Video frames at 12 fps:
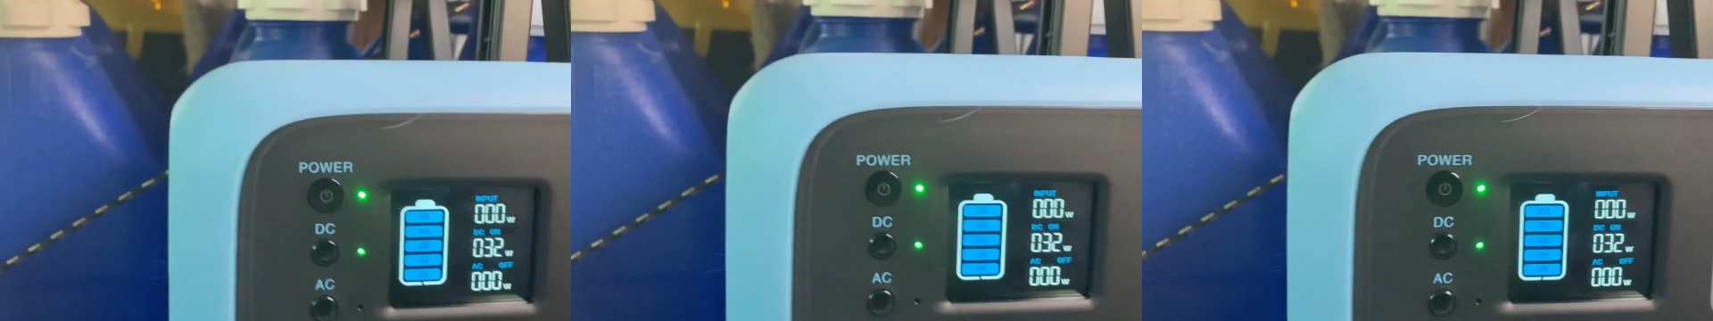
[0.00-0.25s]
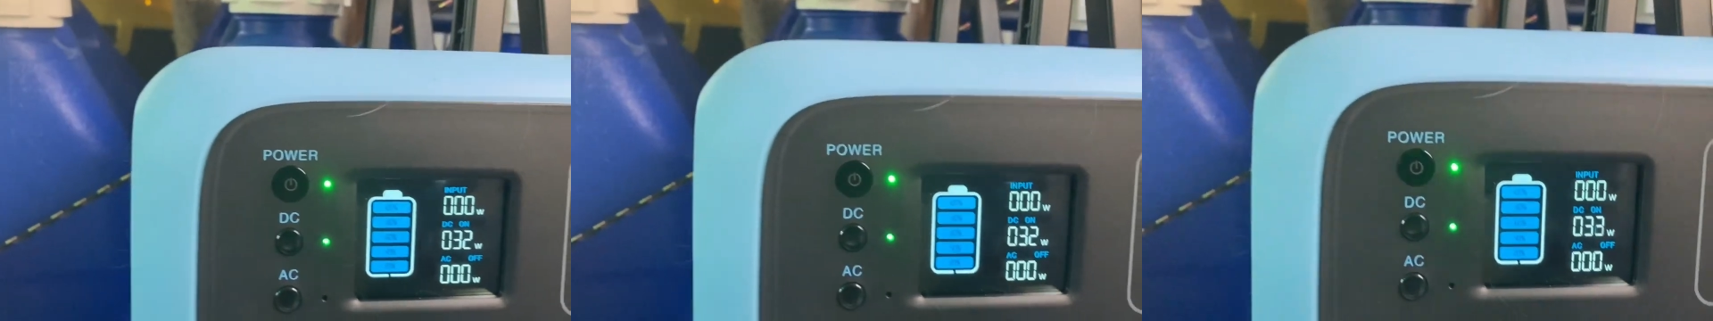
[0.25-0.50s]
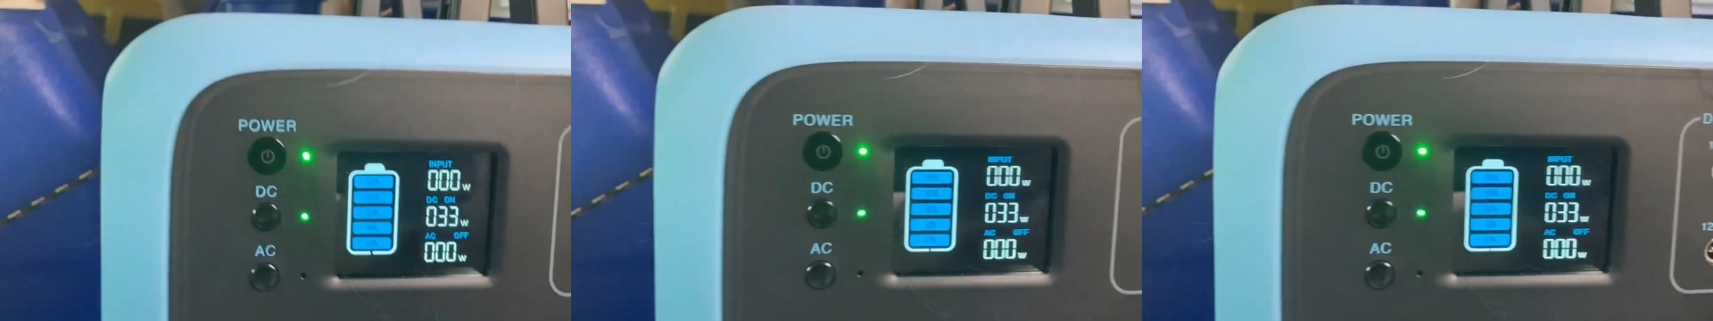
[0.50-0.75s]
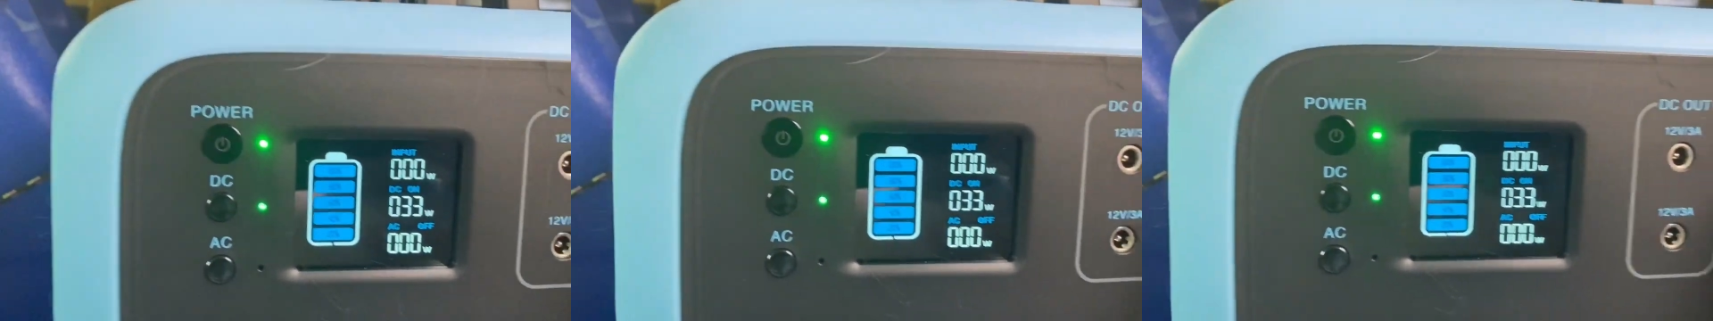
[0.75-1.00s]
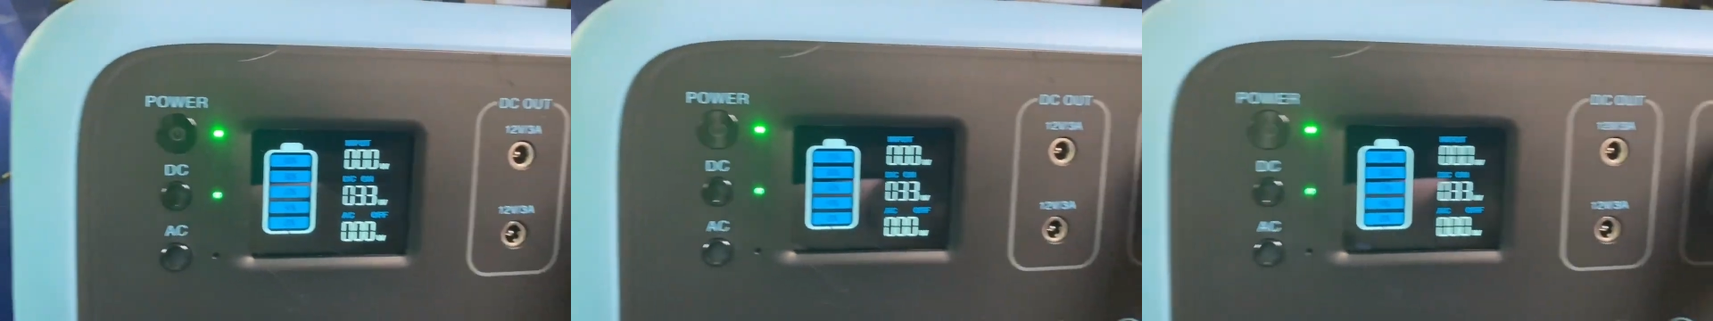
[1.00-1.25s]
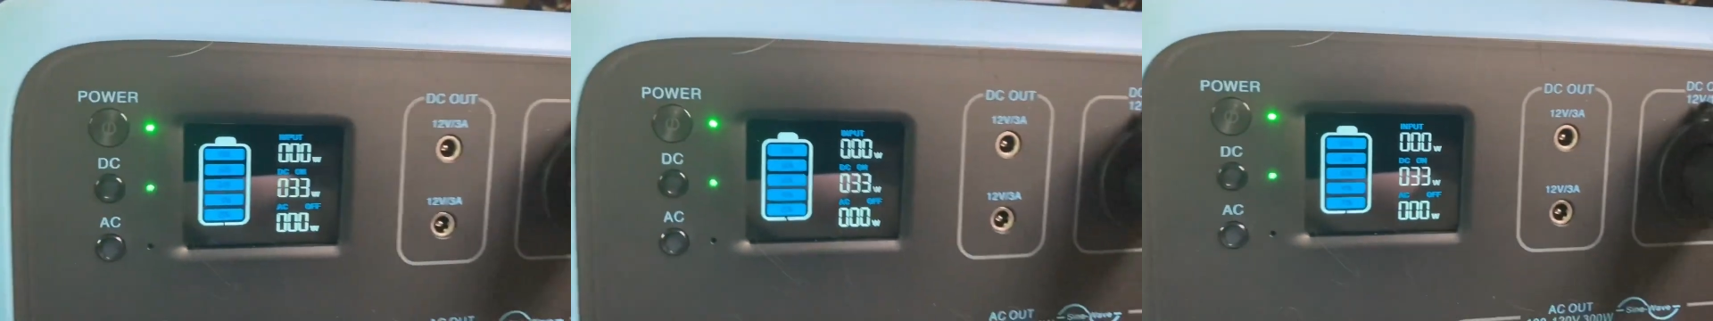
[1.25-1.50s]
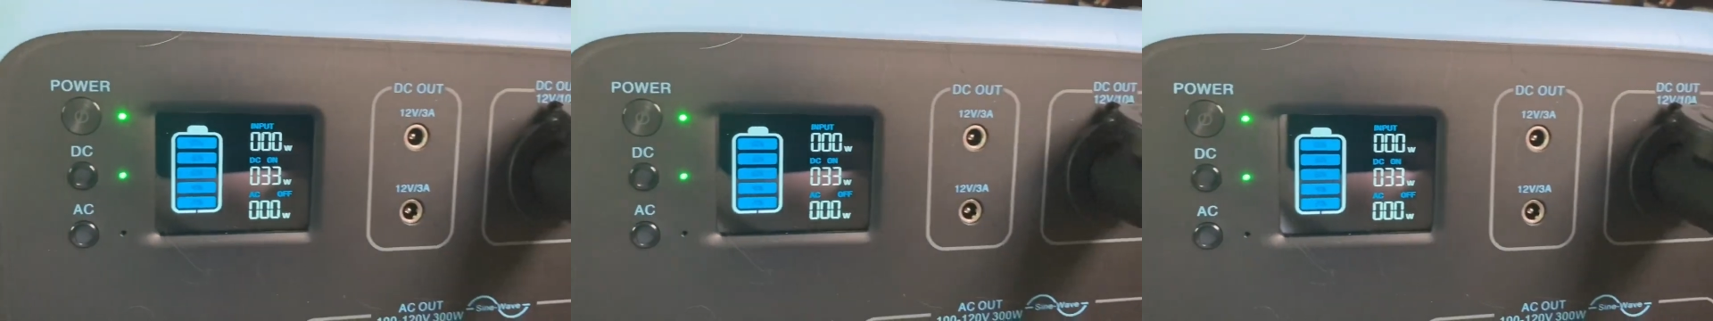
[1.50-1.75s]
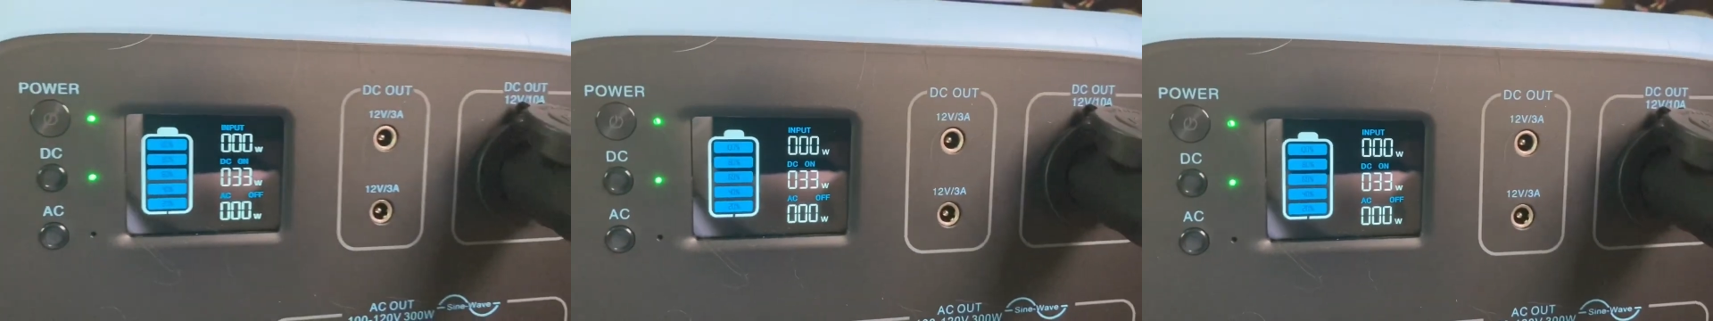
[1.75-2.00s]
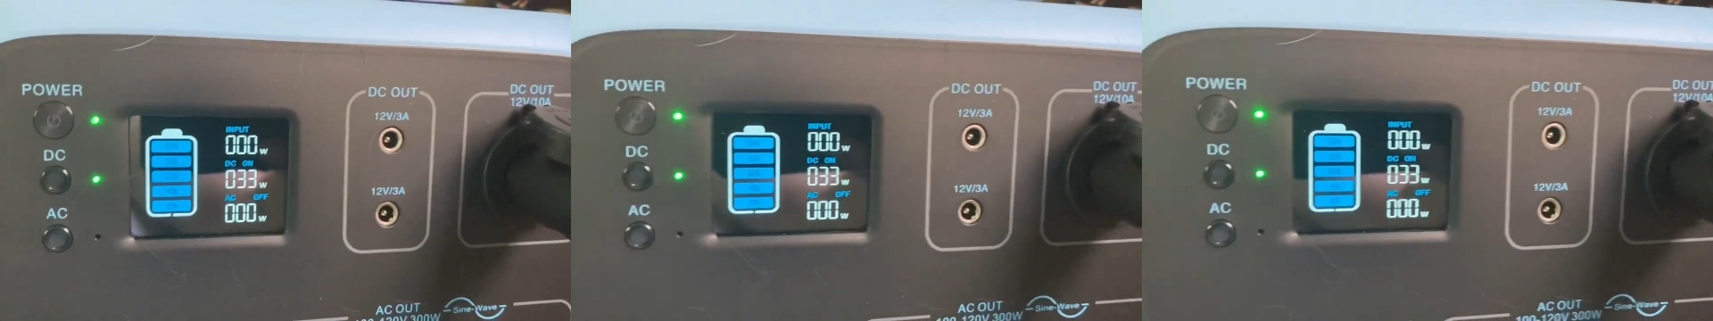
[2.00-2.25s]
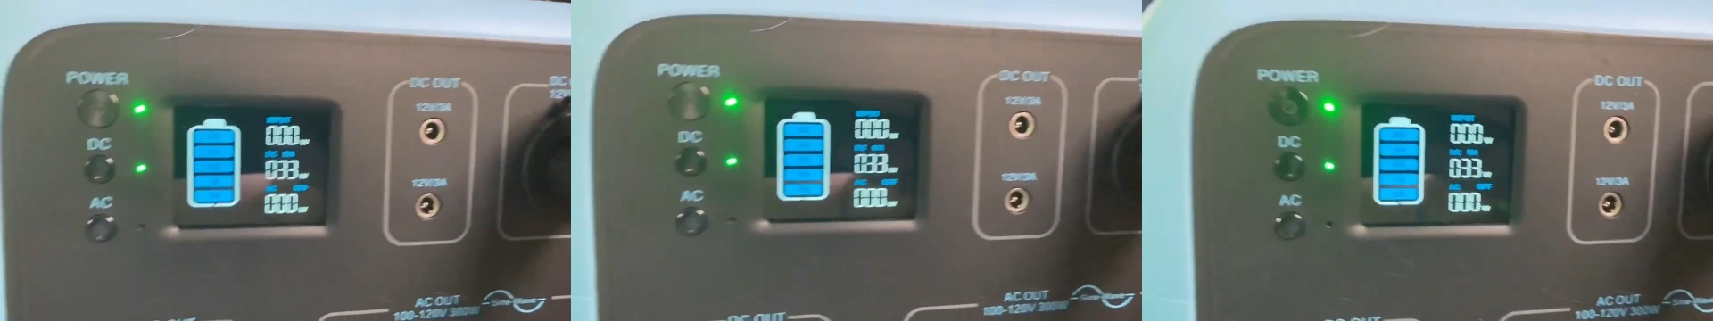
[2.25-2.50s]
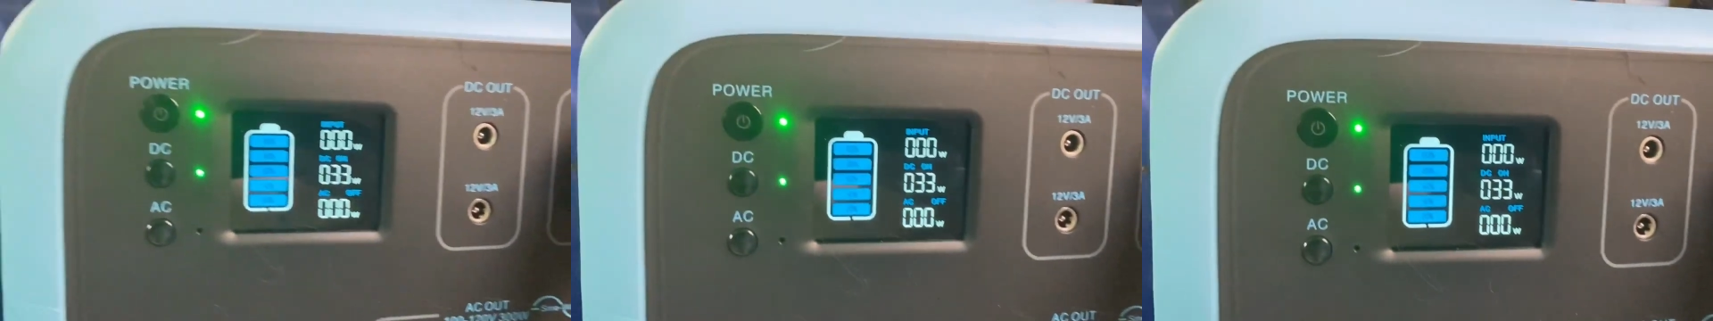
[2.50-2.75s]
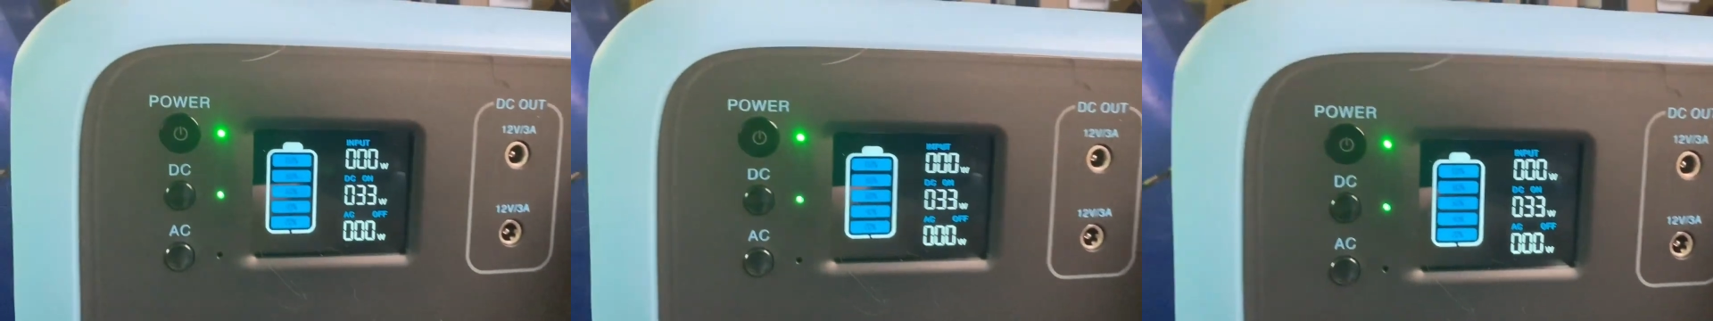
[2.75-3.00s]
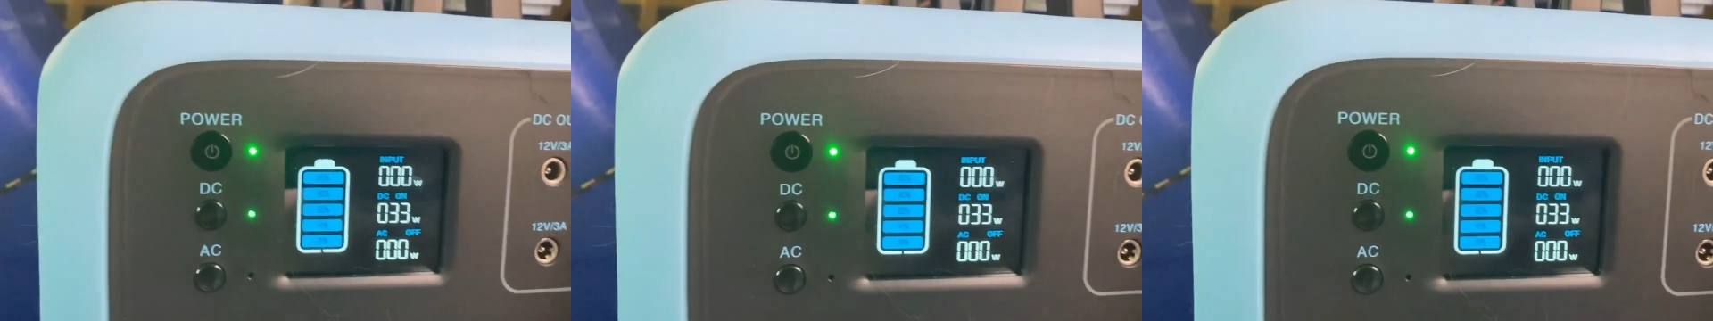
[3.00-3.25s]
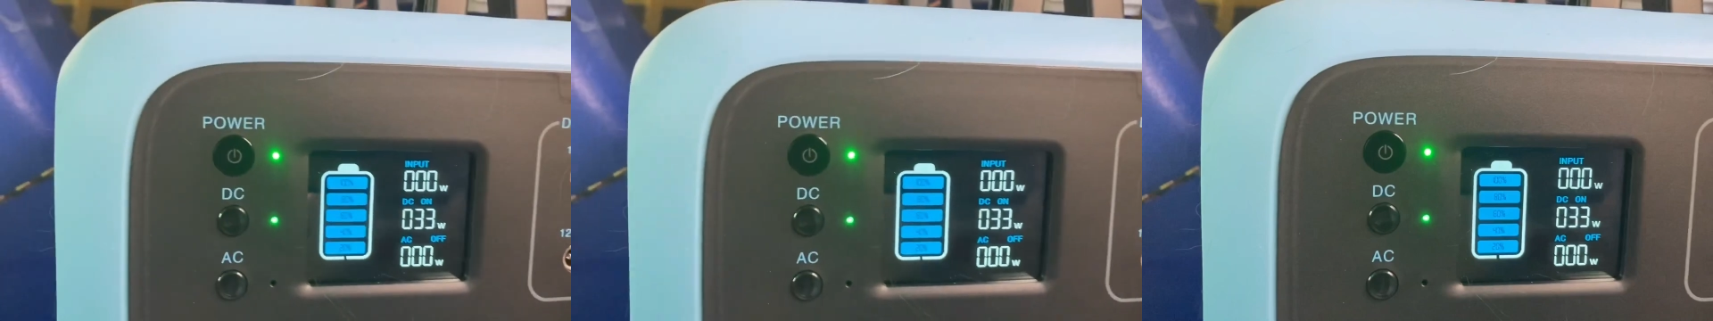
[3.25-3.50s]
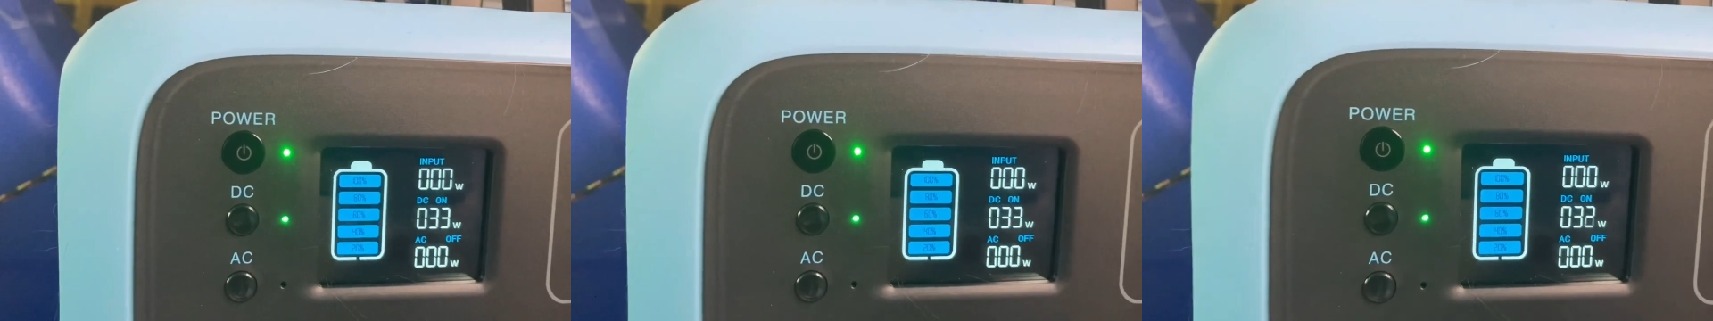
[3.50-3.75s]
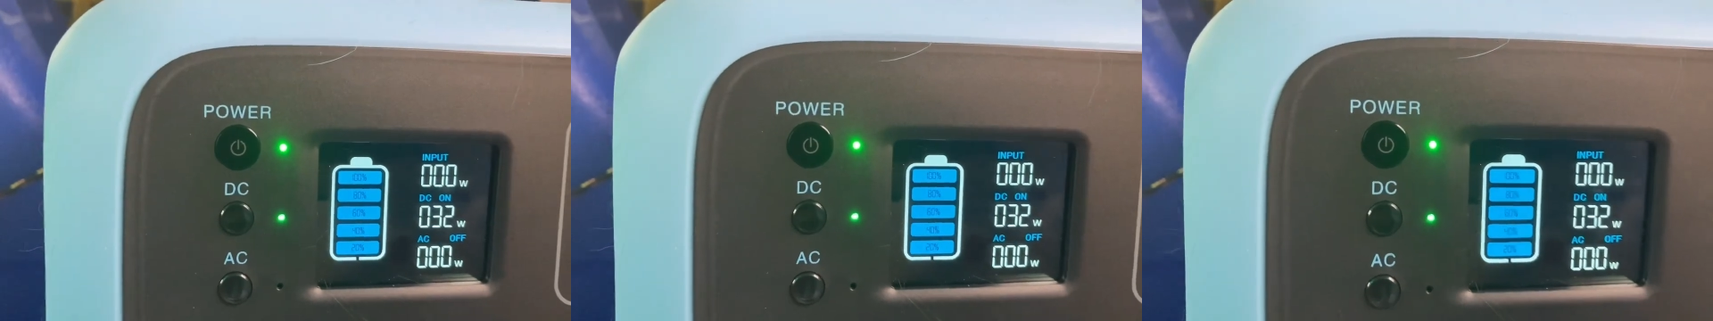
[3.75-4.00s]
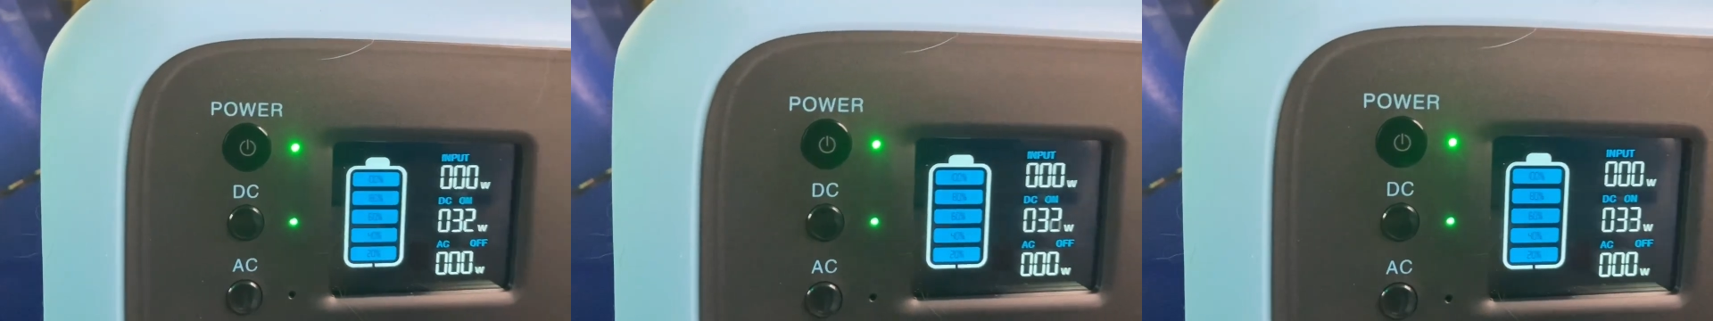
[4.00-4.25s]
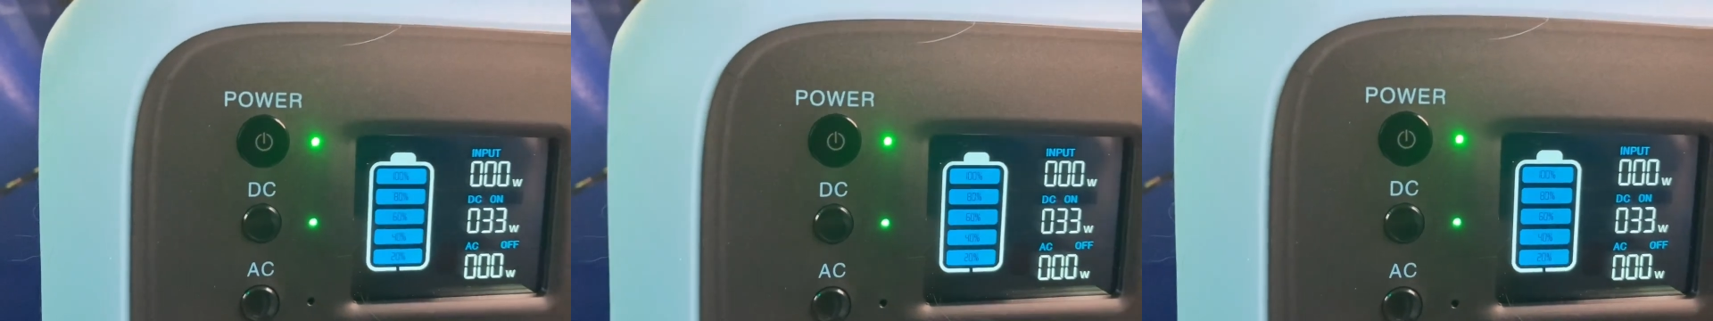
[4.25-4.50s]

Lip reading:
(no speaker visible)